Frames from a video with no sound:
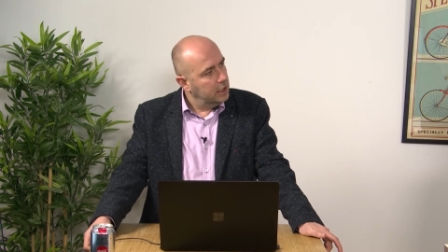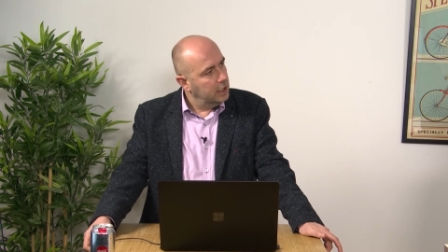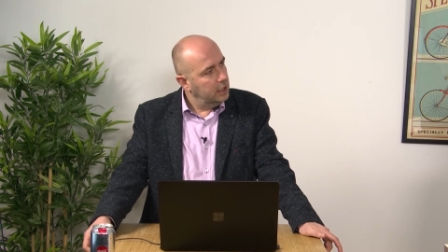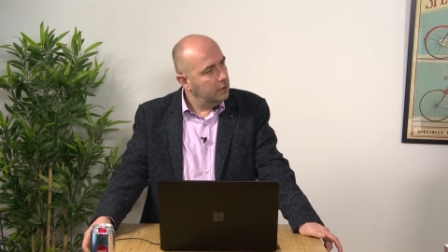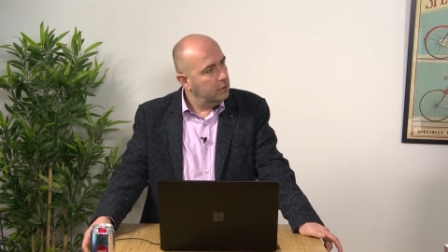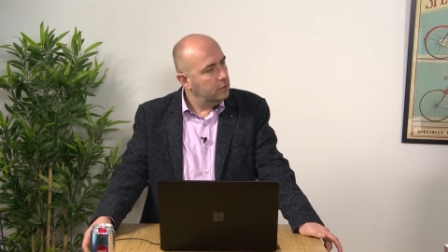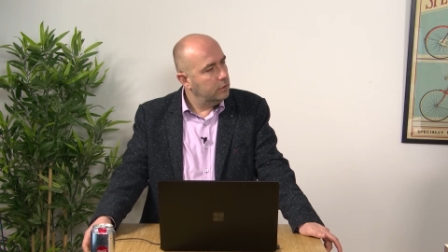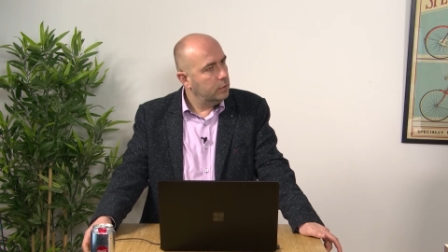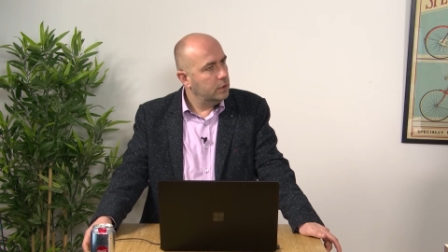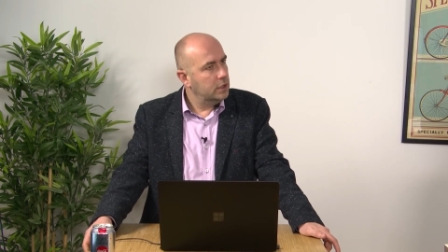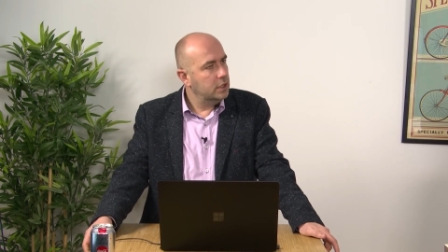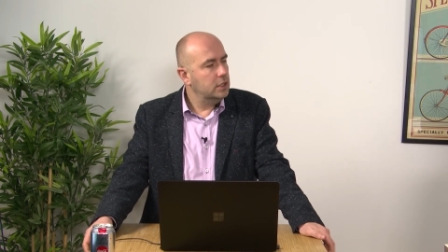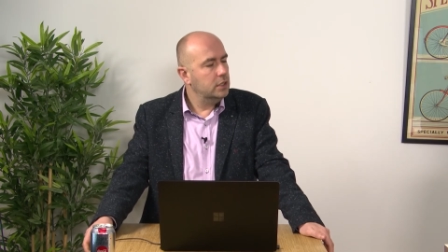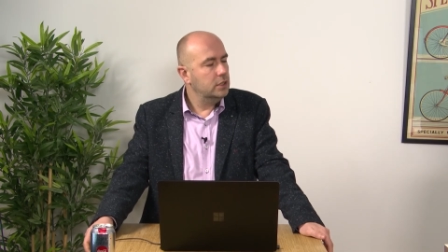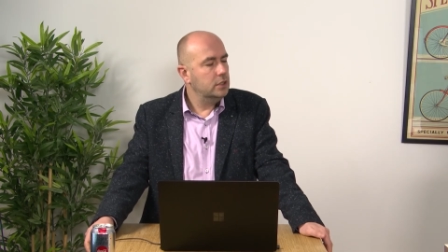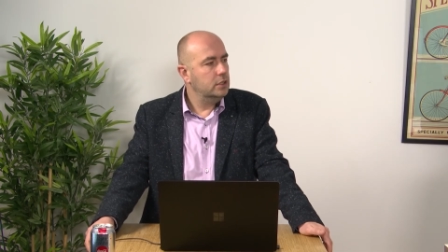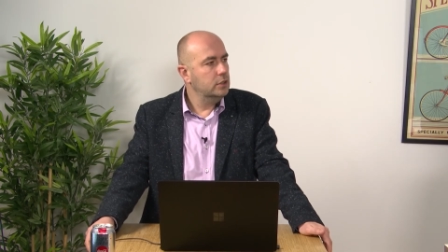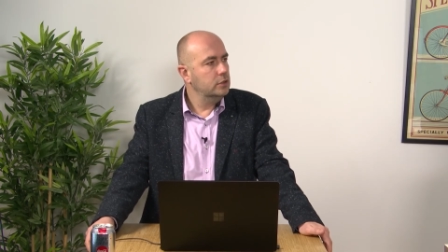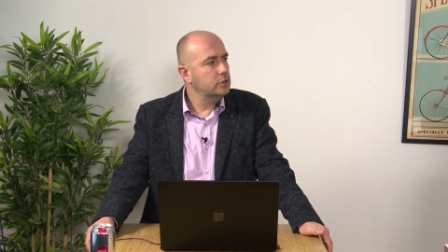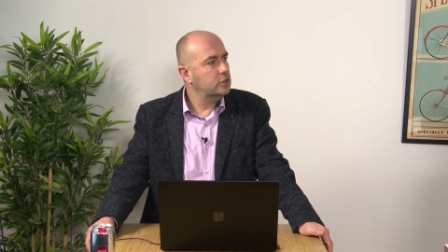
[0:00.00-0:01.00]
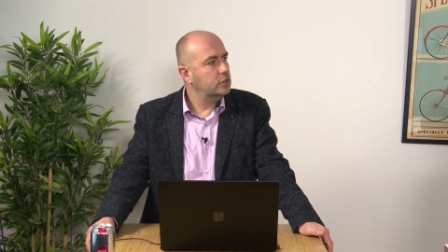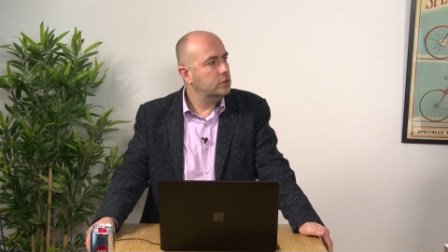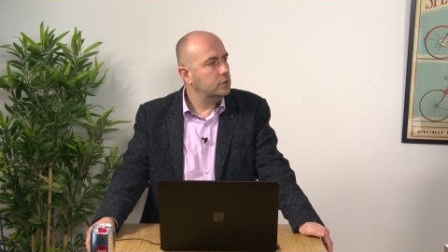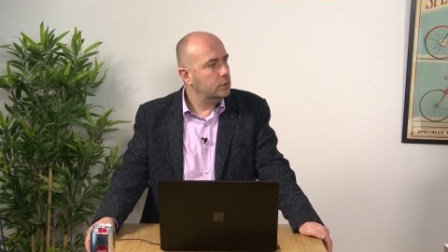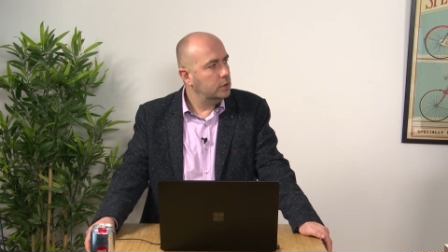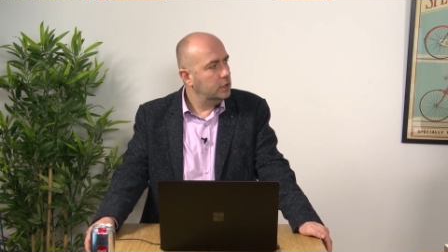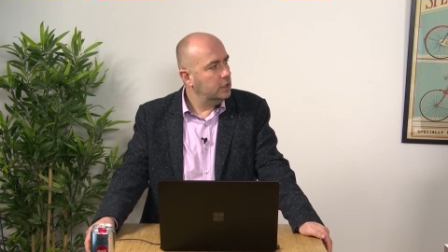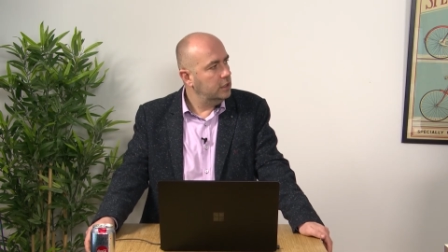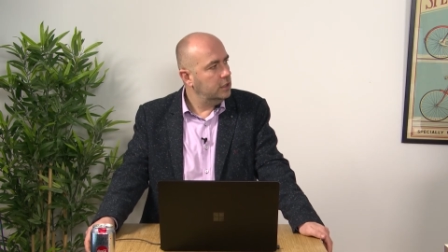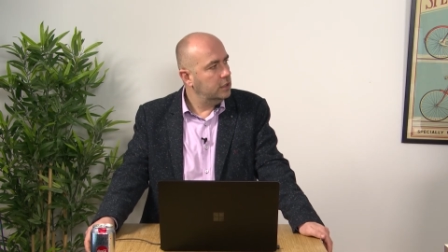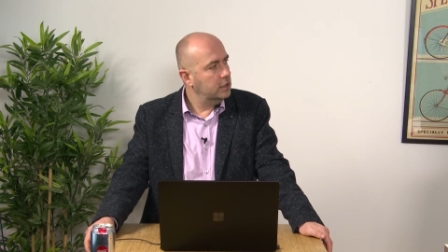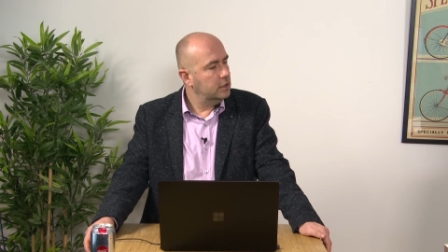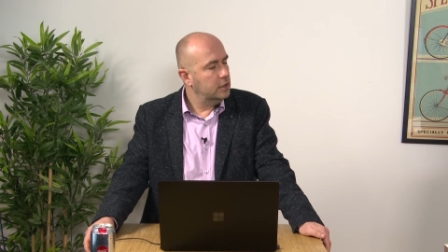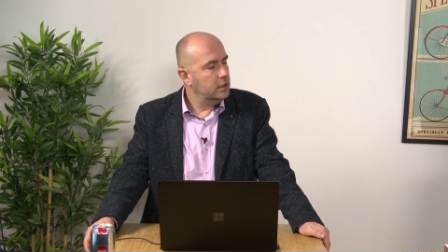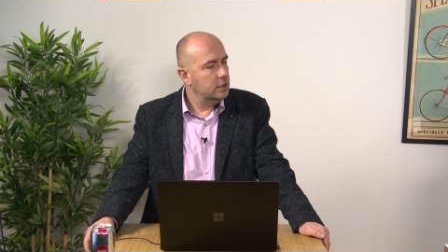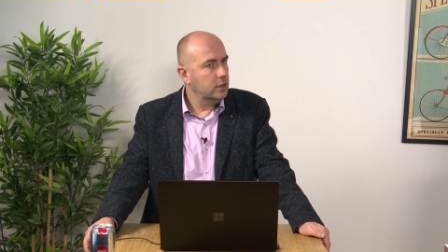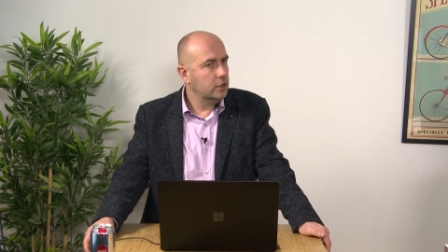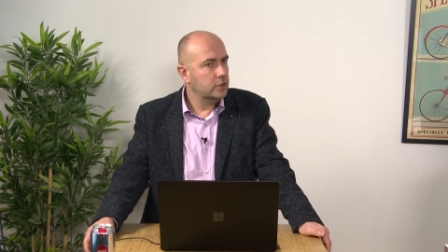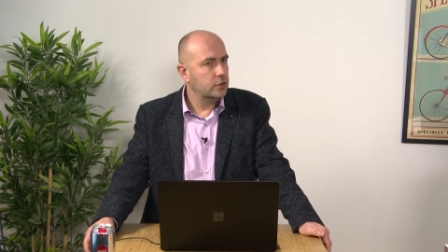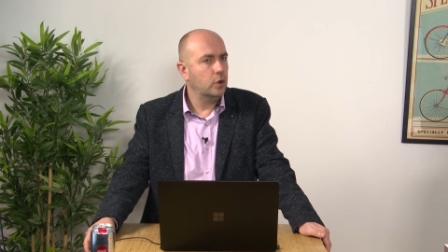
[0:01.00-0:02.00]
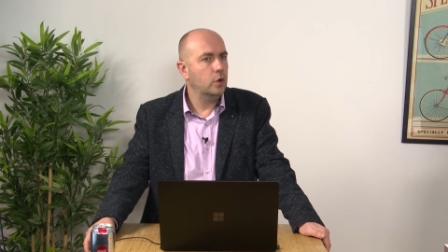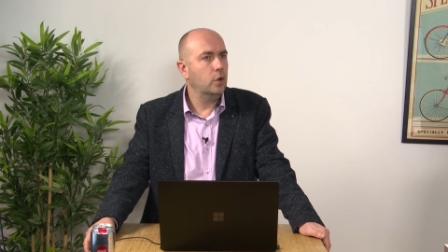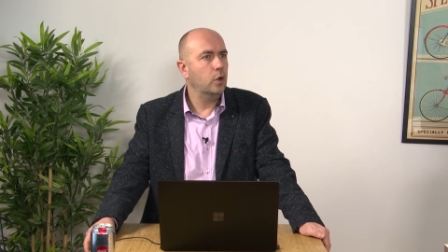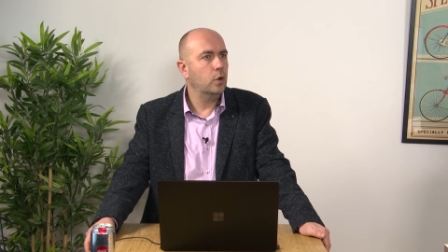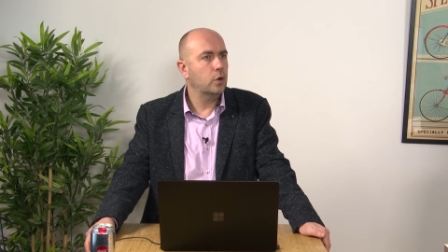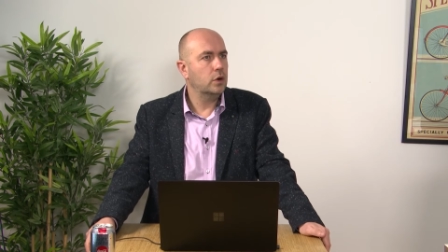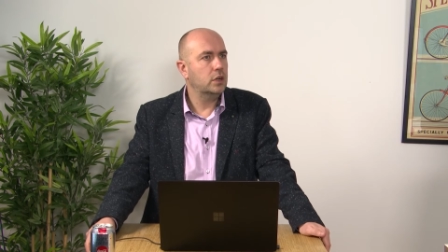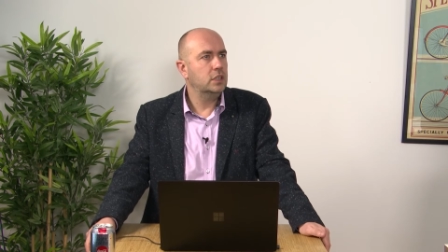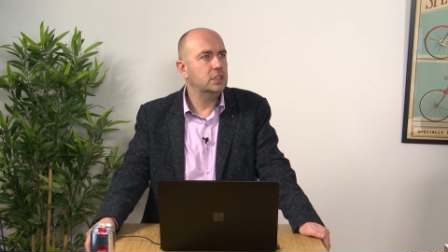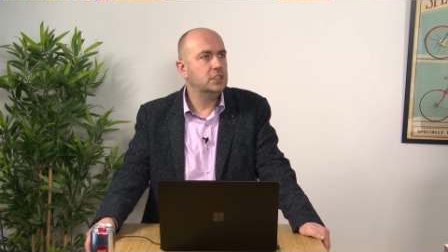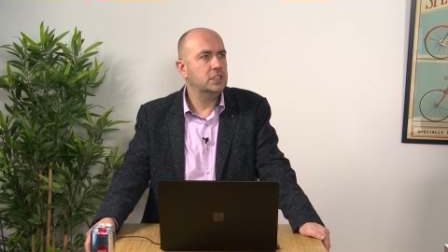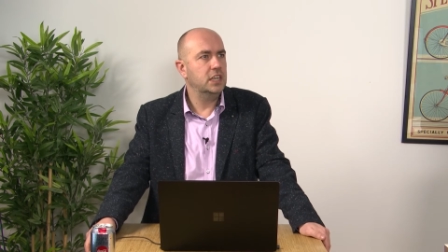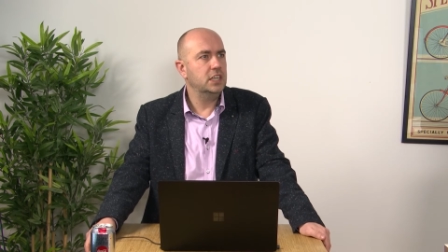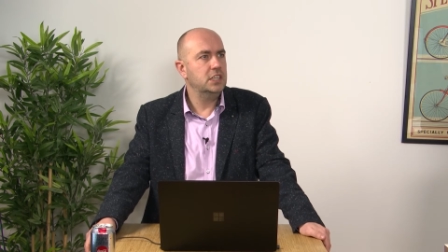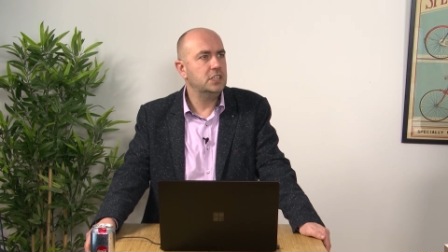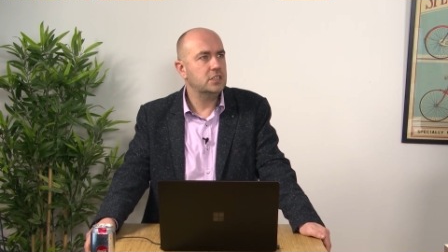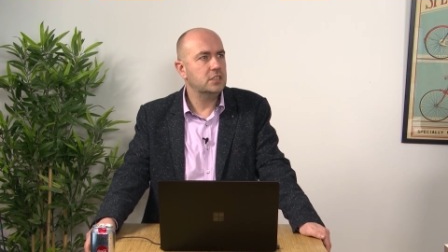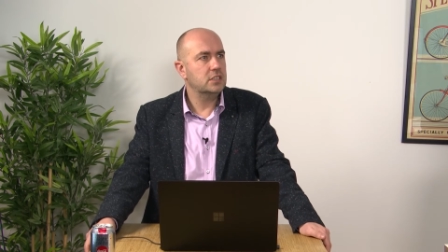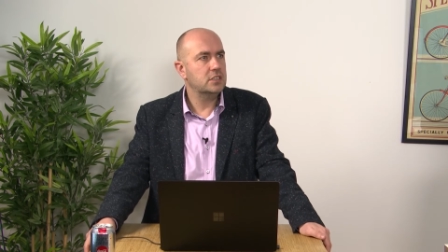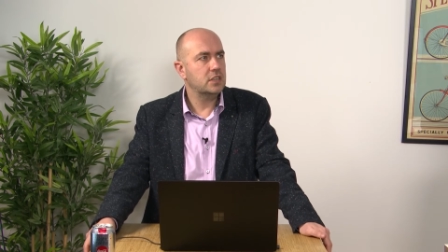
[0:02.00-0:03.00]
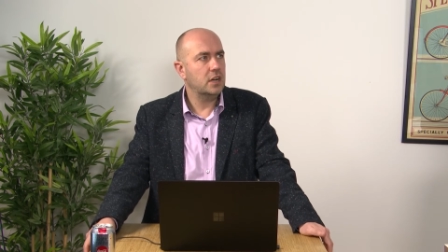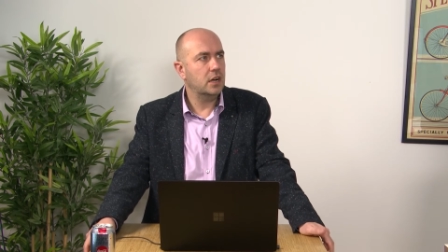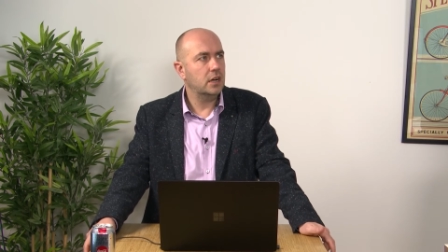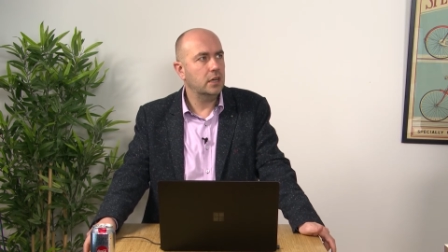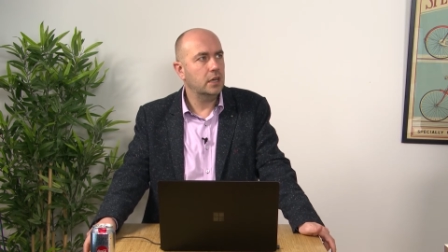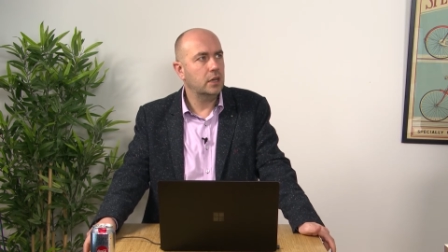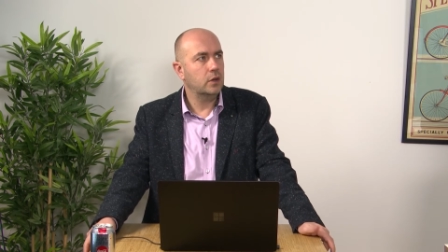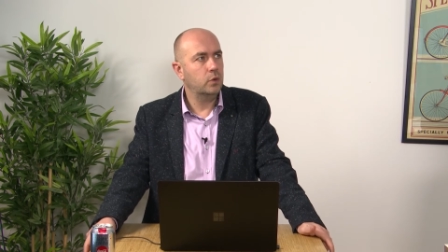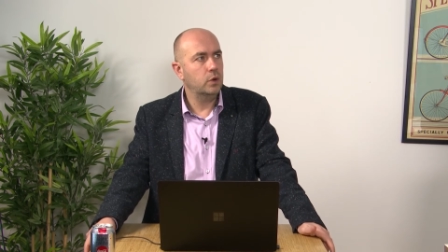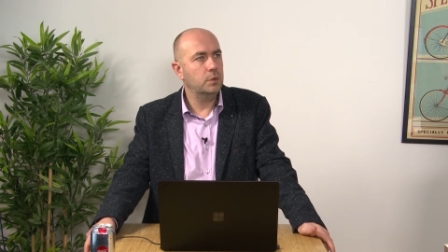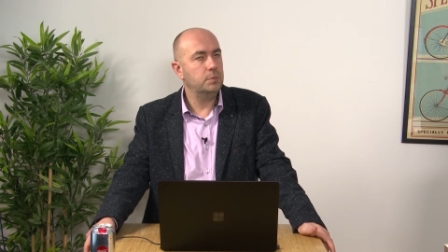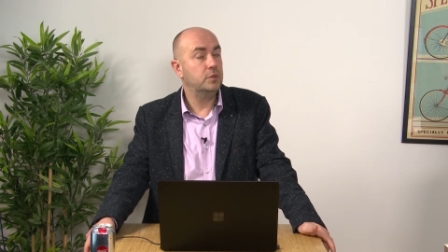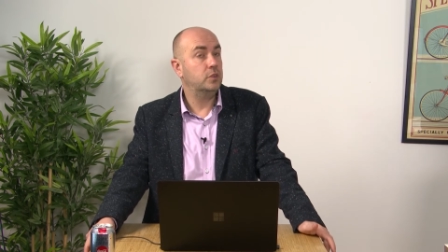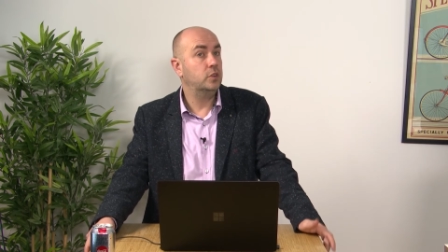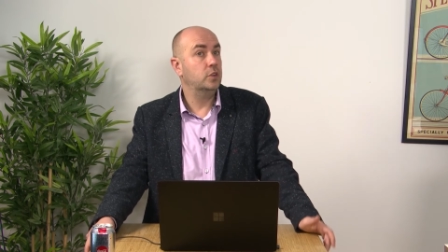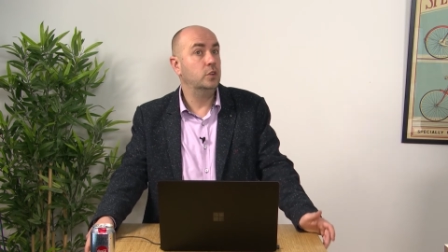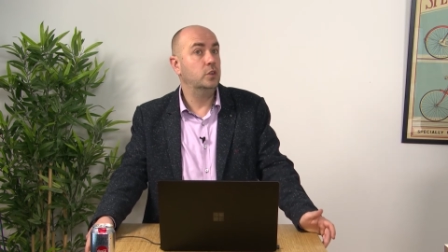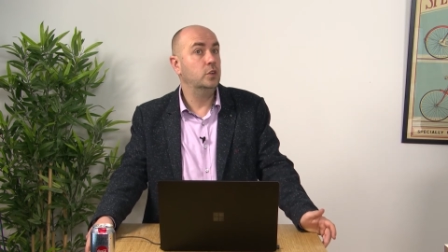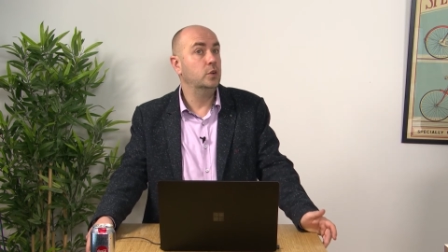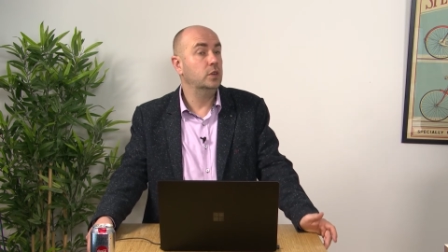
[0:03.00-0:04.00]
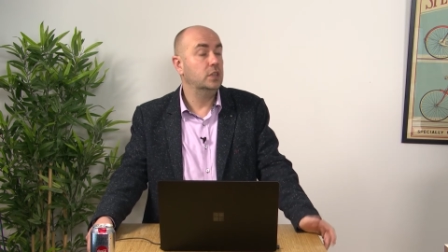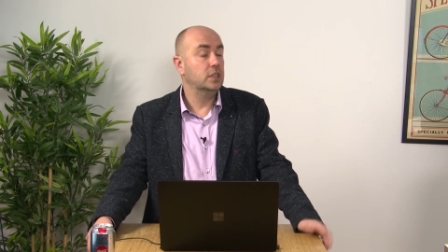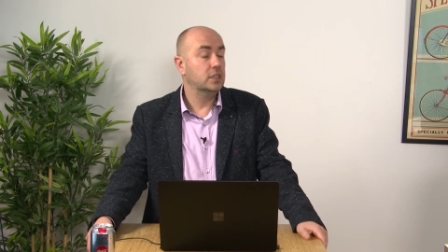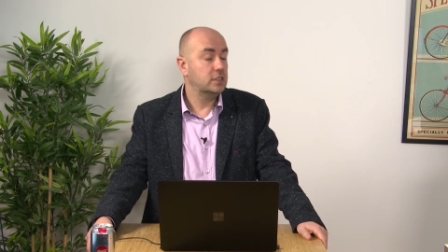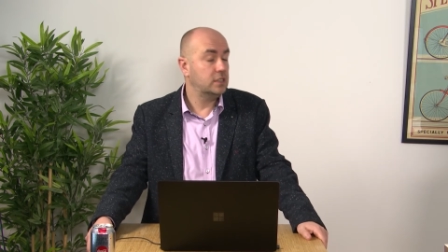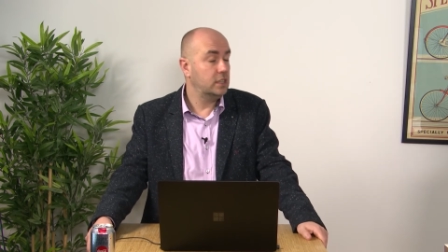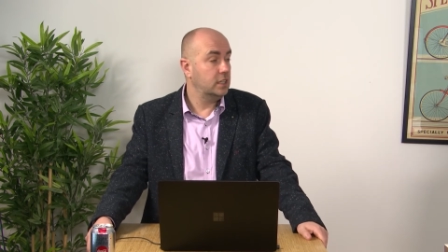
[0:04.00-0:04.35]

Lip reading: What are you used to? Not all organizations are equipped to do this.